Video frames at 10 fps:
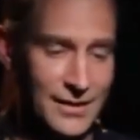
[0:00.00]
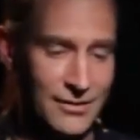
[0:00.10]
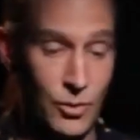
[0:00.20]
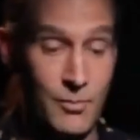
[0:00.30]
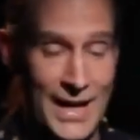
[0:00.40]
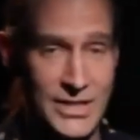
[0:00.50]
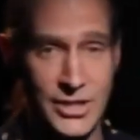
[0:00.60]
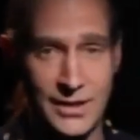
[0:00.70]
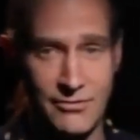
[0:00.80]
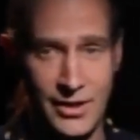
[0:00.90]
for
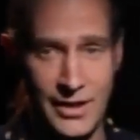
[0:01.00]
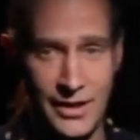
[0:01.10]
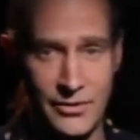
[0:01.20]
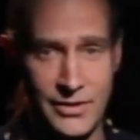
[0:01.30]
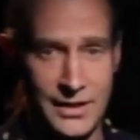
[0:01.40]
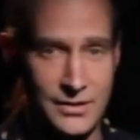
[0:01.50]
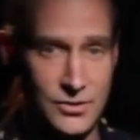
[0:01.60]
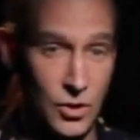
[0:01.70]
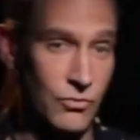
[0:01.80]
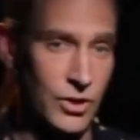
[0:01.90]
matching and other things
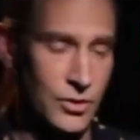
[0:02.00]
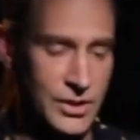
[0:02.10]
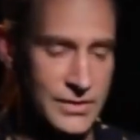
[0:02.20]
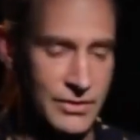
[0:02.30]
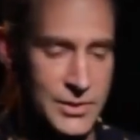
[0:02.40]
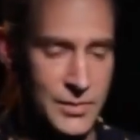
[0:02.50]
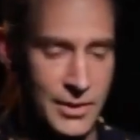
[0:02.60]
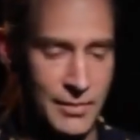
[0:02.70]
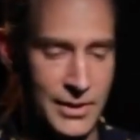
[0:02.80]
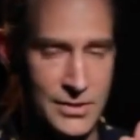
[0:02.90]
over the course of
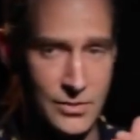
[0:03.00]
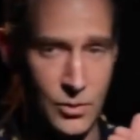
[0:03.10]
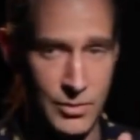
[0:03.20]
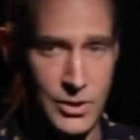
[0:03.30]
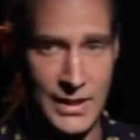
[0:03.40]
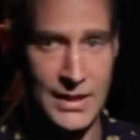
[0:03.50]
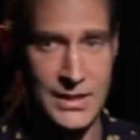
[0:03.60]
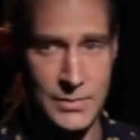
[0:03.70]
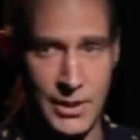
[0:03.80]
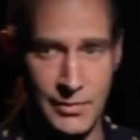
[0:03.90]
experiments or between
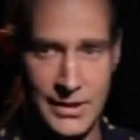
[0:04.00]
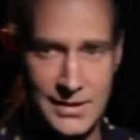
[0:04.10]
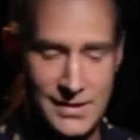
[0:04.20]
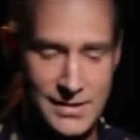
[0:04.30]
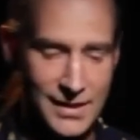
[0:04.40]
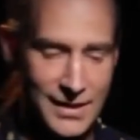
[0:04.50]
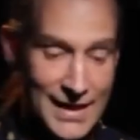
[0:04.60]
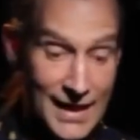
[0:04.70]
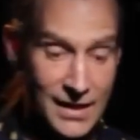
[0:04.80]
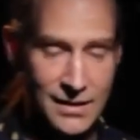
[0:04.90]
experiments as they
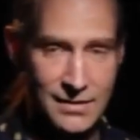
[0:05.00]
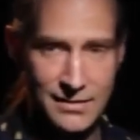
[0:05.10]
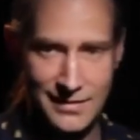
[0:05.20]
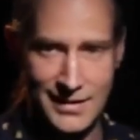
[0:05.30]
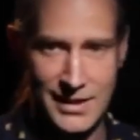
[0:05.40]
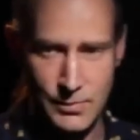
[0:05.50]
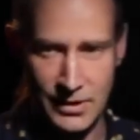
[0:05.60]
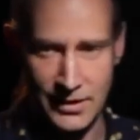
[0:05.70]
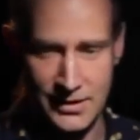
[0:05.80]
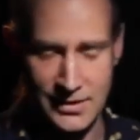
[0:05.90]
gain
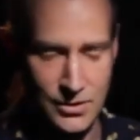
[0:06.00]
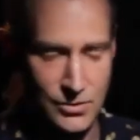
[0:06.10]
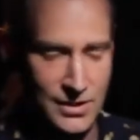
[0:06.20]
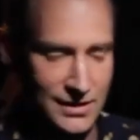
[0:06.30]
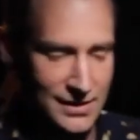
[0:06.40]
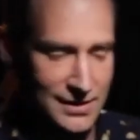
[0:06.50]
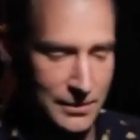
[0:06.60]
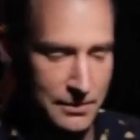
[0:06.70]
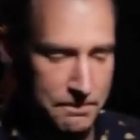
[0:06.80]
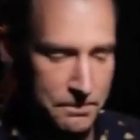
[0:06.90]
experience using the
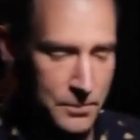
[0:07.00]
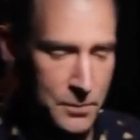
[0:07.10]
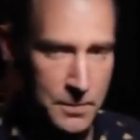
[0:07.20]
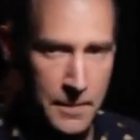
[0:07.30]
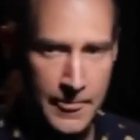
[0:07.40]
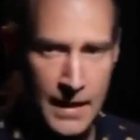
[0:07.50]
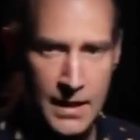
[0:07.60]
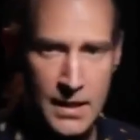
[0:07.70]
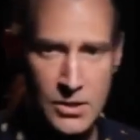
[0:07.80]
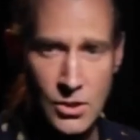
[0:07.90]
system.
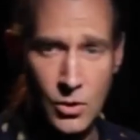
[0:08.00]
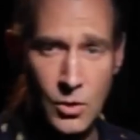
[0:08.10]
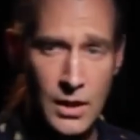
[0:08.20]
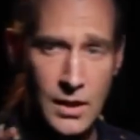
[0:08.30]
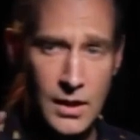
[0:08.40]
So